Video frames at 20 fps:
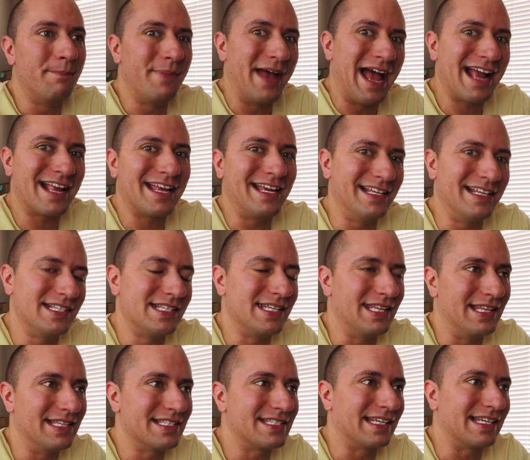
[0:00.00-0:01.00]
back into
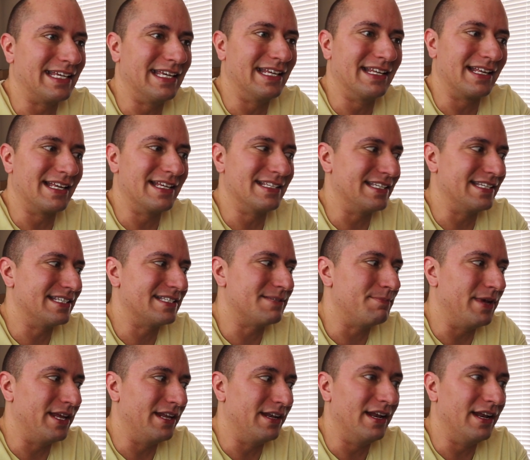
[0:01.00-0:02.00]
this again, because it's
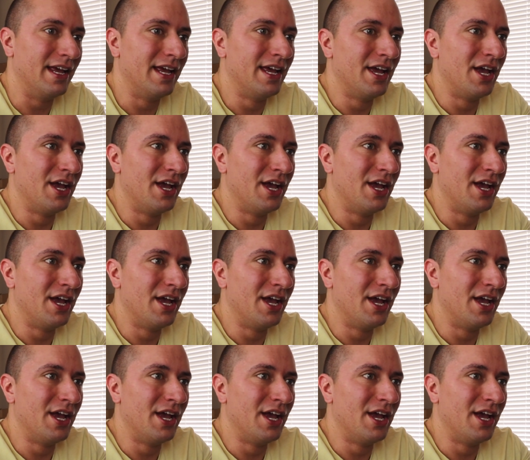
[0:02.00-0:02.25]
been